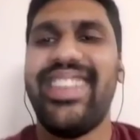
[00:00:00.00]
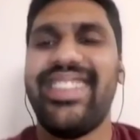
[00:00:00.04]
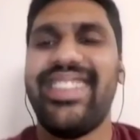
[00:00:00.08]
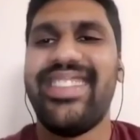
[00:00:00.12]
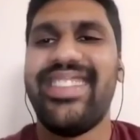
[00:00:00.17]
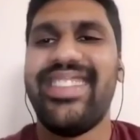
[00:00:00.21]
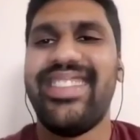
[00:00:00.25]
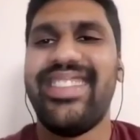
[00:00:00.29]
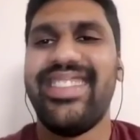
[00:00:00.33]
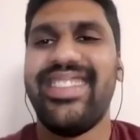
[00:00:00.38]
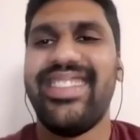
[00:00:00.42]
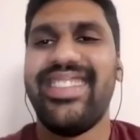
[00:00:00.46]

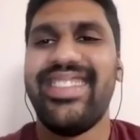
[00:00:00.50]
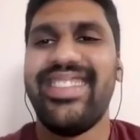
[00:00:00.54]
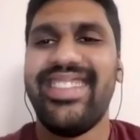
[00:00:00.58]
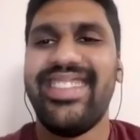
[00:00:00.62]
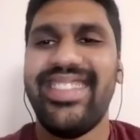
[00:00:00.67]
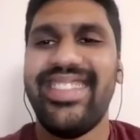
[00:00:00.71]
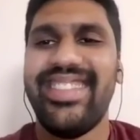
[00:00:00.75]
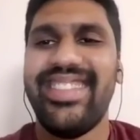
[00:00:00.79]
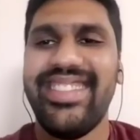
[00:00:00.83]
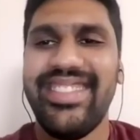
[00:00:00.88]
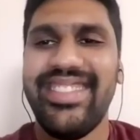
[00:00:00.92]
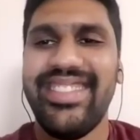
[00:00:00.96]

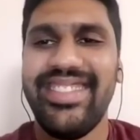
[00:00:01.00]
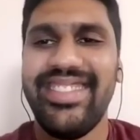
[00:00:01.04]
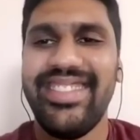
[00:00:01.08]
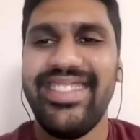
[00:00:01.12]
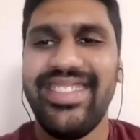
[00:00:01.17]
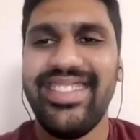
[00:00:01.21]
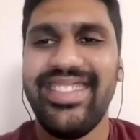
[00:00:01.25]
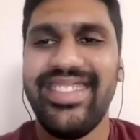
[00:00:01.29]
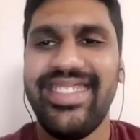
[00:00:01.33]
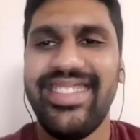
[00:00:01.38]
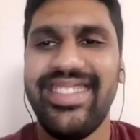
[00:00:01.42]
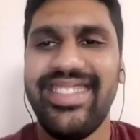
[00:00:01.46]

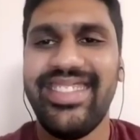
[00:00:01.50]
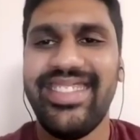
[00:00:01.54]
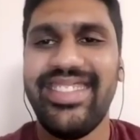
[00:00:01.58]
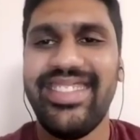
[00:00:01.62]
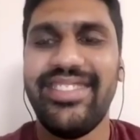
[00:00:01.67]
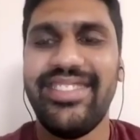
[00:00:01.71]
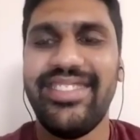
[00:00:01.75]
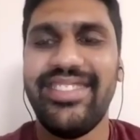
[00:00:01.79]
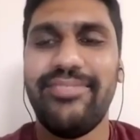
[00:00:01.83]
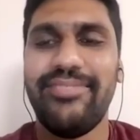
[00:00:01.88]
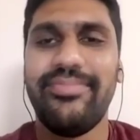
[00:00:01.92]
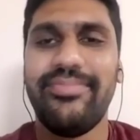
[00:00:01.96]

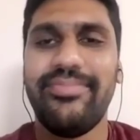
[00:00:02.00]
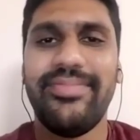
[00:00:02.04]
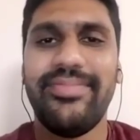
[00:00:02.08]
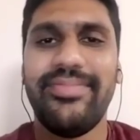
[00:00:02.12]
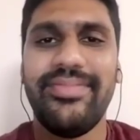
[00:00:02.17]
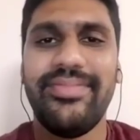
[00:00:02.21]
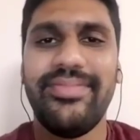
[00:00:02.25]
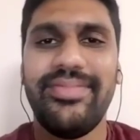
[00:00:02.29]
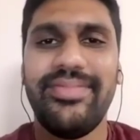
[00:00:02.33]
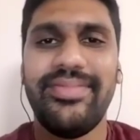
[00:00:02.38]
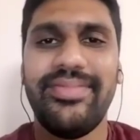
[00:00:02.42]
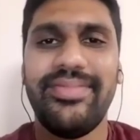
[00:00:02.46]

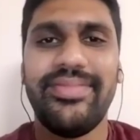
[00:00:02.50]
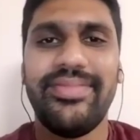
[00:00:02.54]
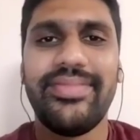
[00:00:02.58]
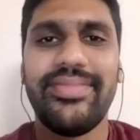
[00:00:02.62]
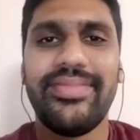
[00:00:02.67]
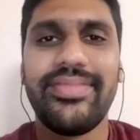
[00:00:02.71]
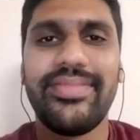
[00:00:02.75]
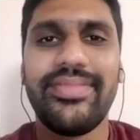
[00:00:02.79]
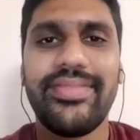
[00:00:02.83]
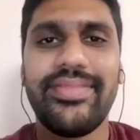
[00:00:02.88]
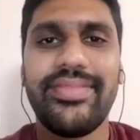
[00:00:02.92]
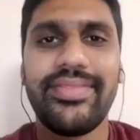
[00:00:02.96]

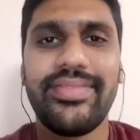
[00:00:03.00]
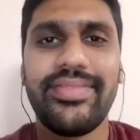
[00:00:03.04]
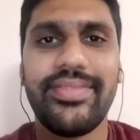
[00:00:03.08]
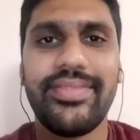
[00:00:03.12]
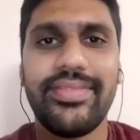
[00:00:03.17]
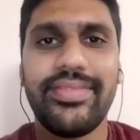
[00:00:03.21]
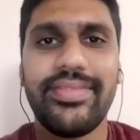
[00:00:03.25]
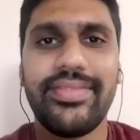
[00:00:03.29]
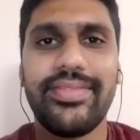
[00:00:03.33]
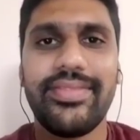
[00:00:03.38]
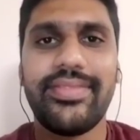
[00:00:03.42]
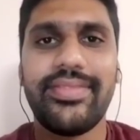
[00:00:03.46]

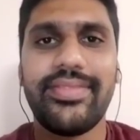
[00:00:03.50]
(silent)